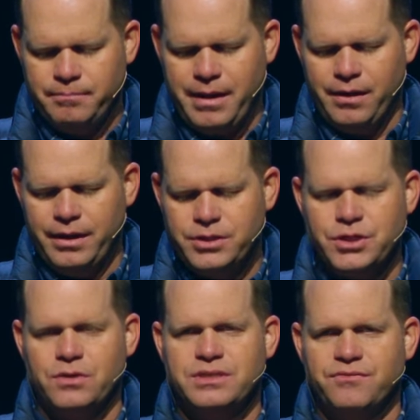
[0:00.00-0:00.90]
Mary and
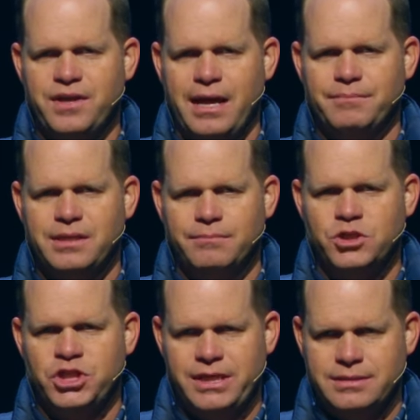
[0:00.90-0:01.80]
Joseph named
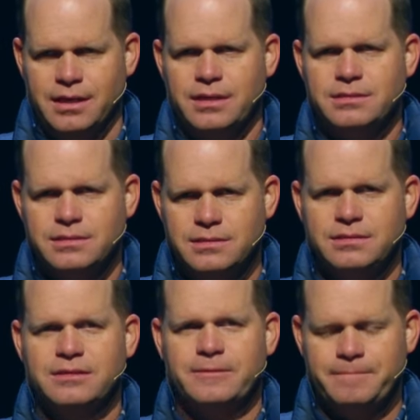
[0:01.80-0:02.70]
him Jesus,
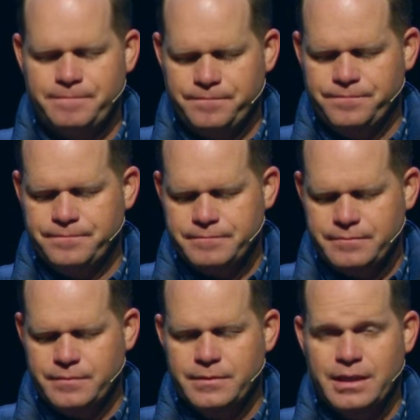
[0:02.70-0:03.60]

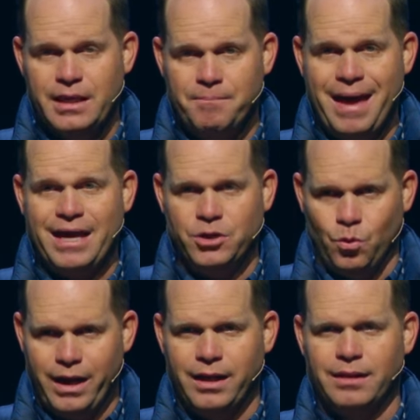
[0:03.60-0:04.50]

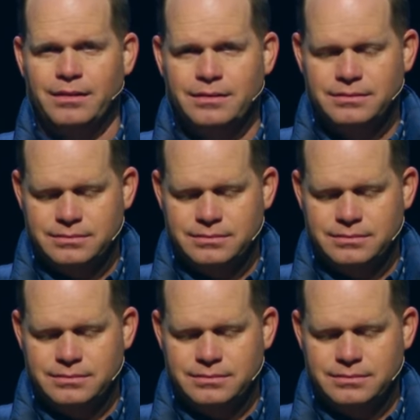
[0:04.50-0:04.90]
Emmanuel